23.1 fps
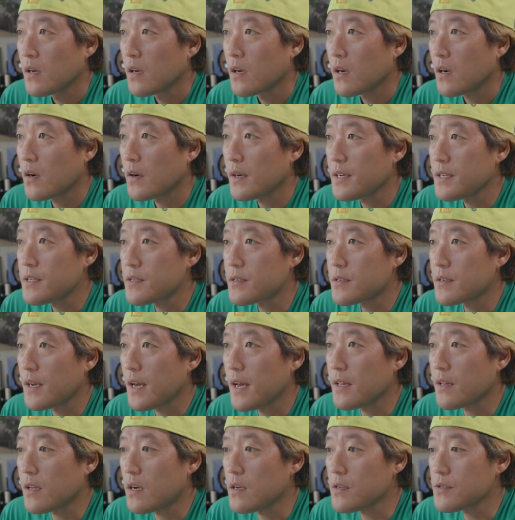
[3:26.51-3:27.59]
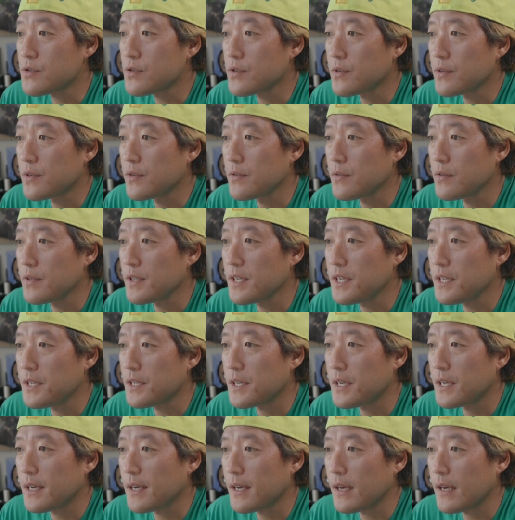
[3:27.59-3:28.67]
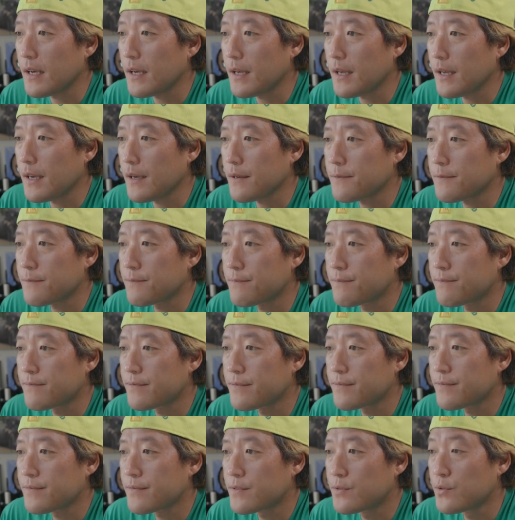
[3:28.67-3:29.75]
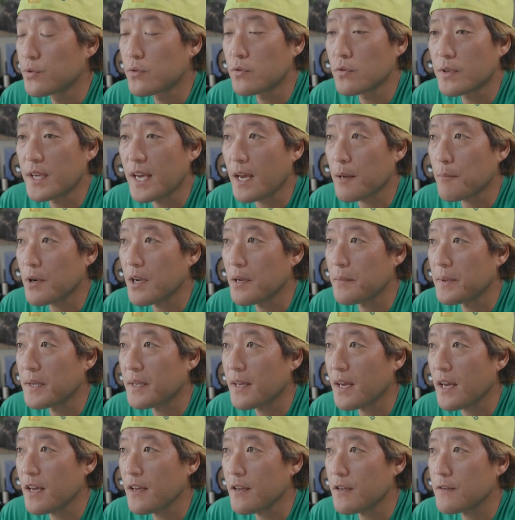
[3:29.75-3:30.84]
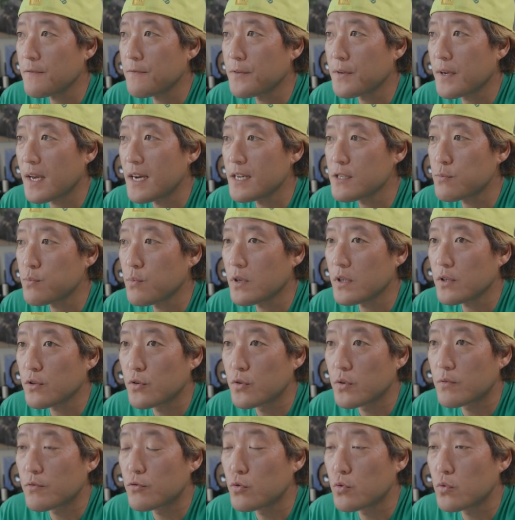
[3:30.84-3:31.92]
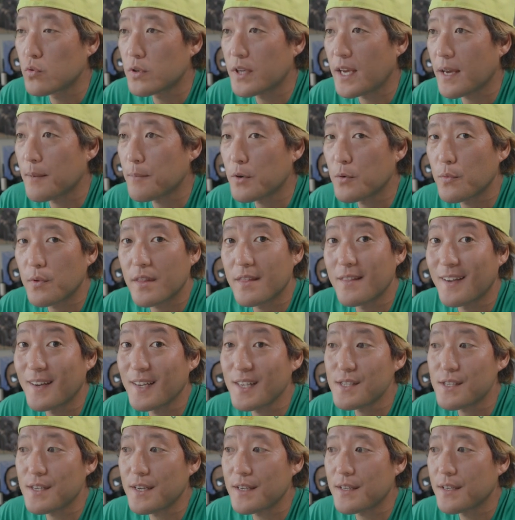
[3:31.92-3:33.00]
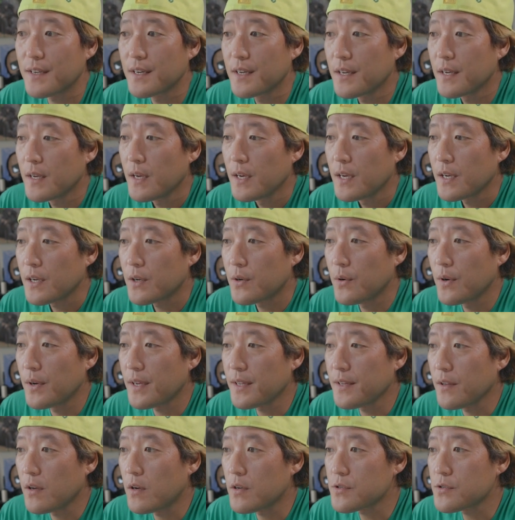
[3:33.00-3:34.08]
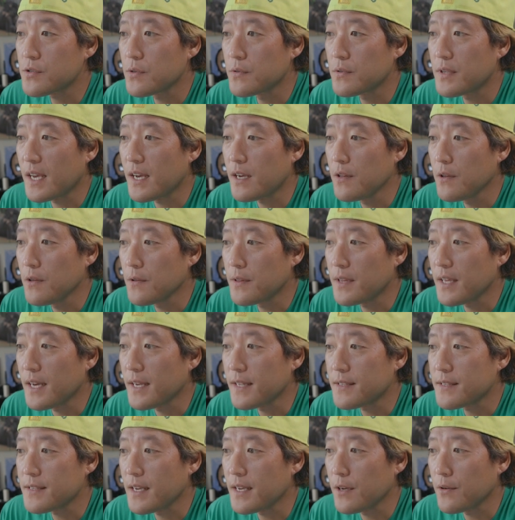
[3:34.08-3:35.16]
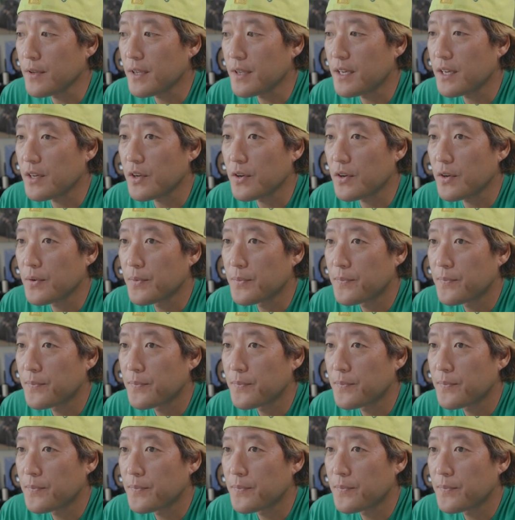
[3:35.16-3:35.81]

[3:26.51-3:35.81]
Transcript: All right, and also you'll need uh, Google Camera A P K. If you guys want Google Camera with night sight, go ahead and also download that down here.